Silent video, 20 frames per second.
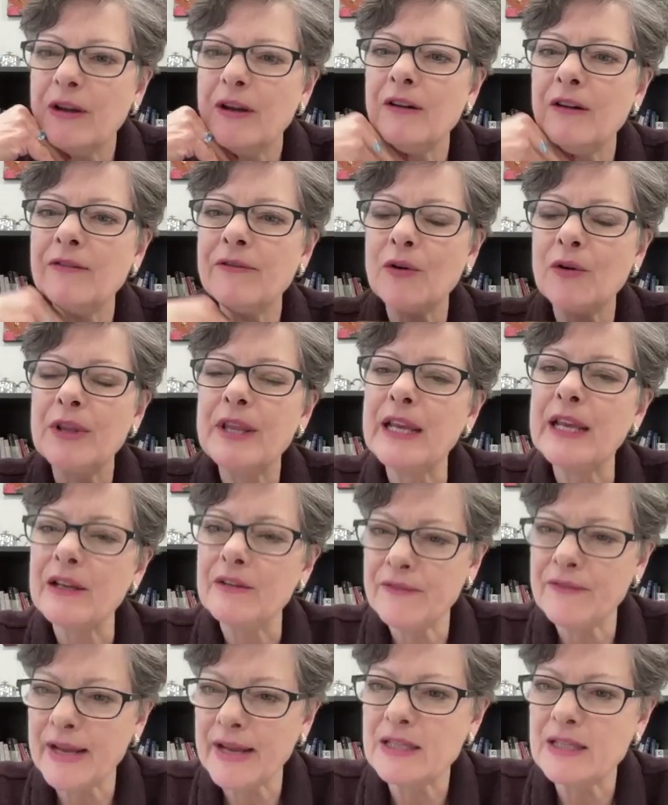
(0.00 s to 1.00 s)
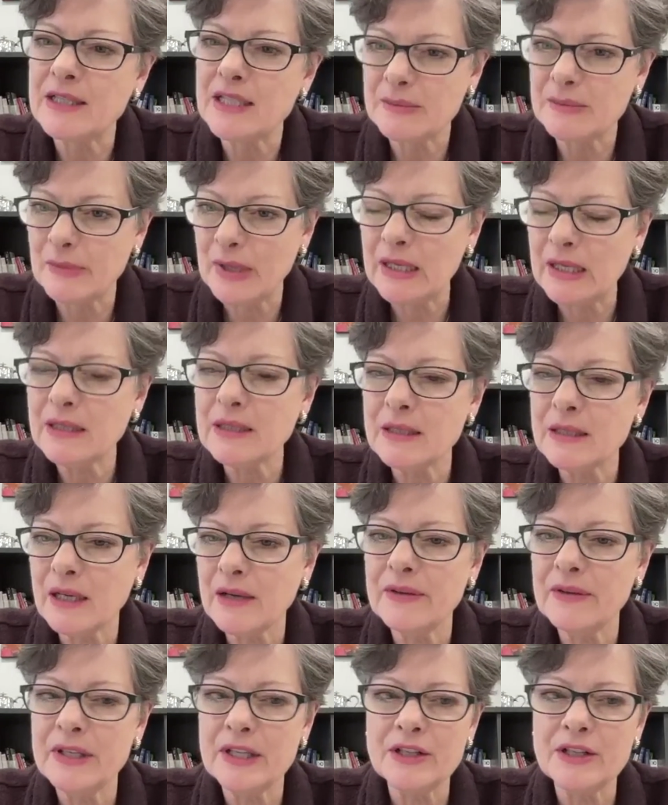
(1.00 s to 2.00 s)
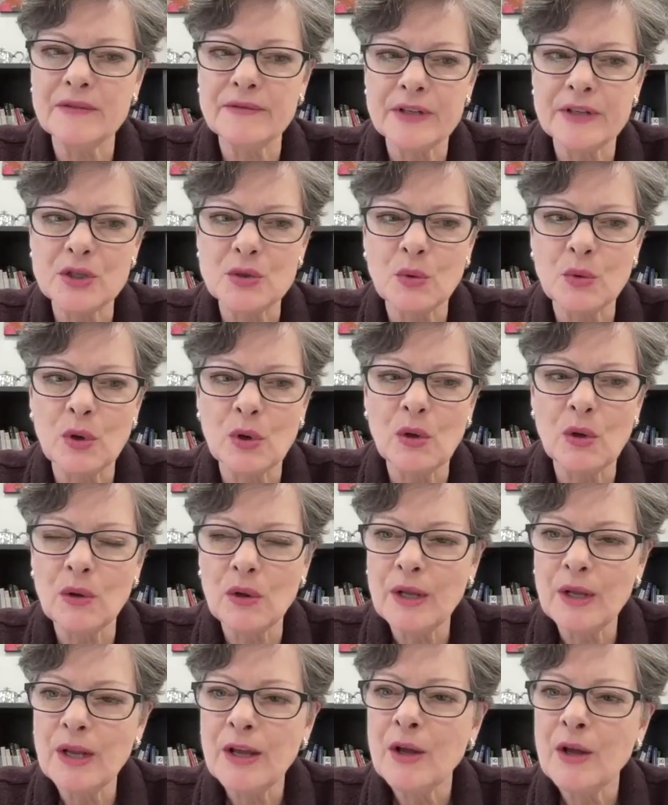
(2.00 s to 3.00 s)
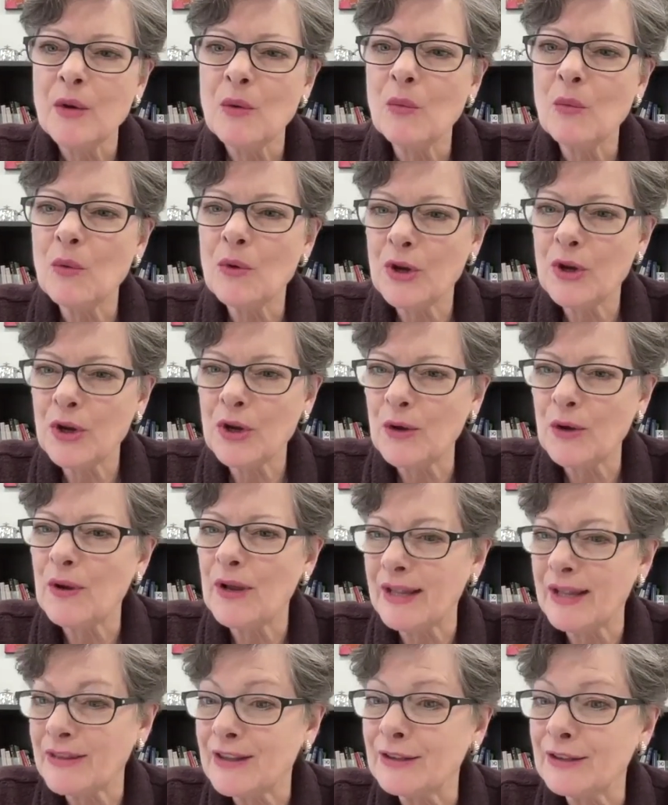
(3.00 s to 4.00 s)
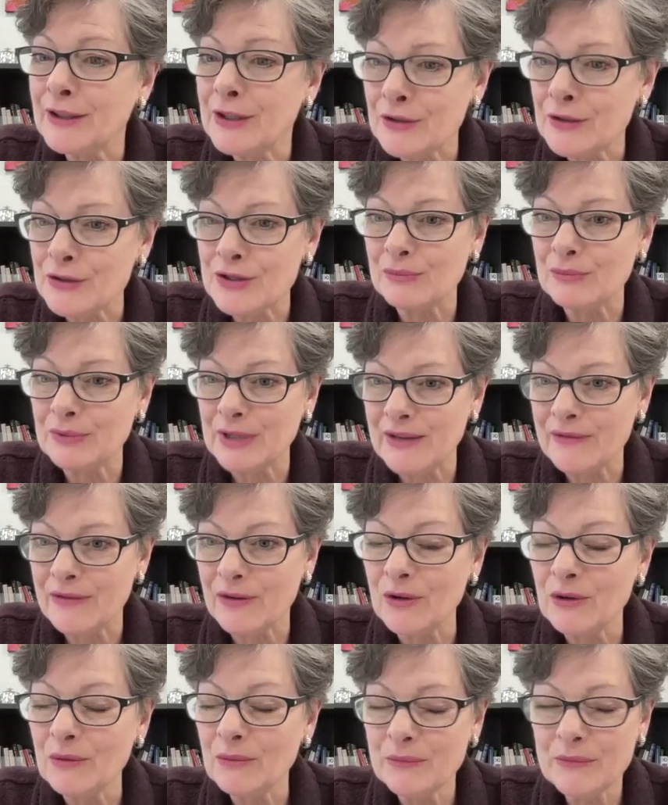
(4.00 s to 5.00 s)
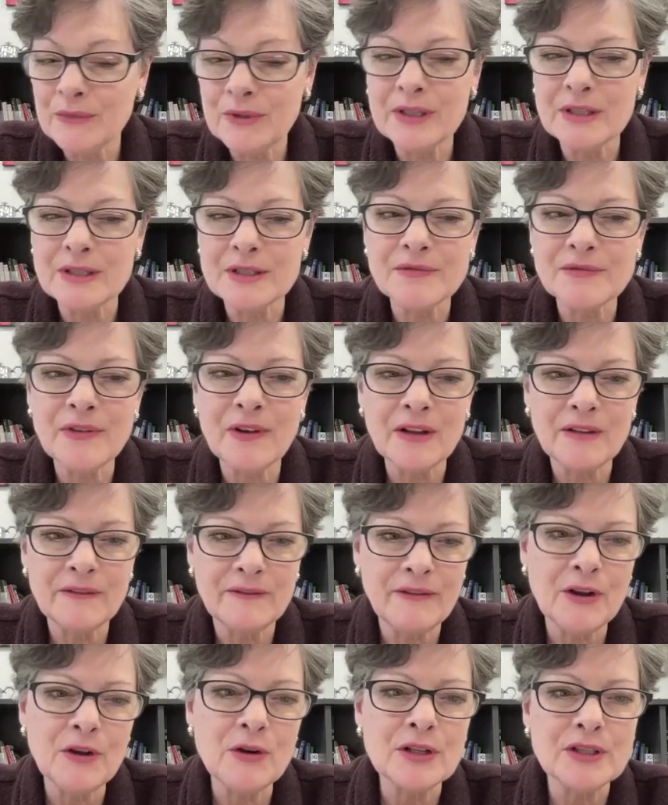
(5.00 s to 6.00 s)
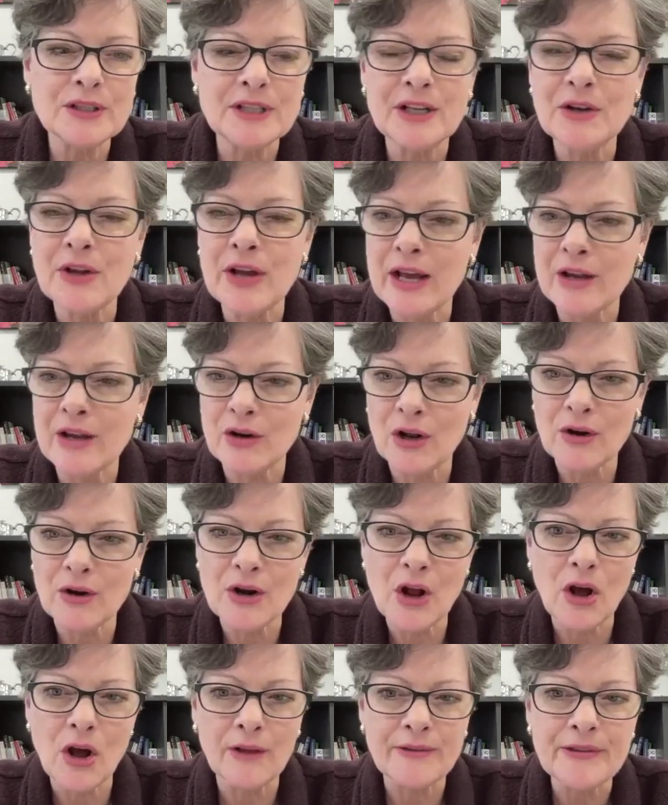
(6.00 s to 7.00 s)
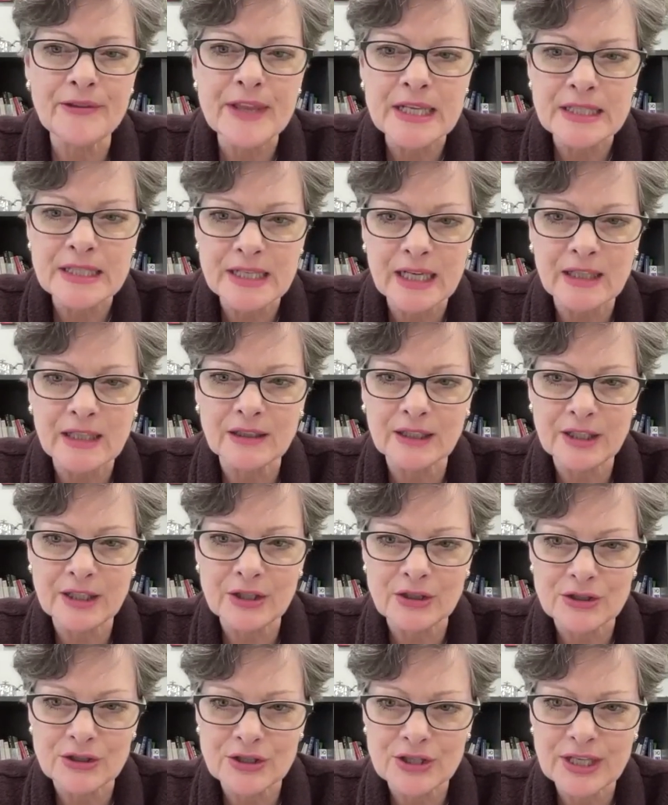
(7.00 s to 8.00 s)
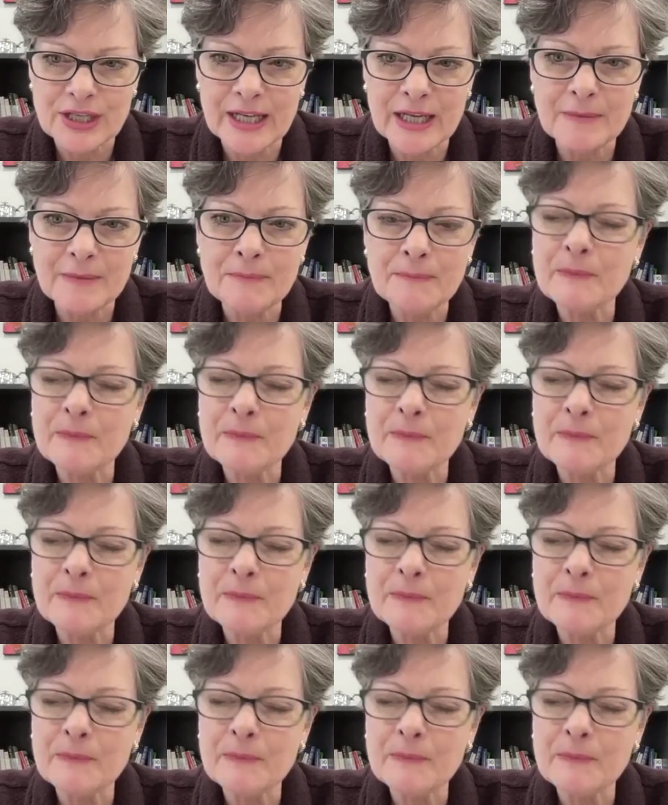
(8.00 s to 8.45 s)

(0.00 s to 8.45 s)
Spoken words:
for the advancement of an individual, at the leadership level, this focus that you had on authentic leadership,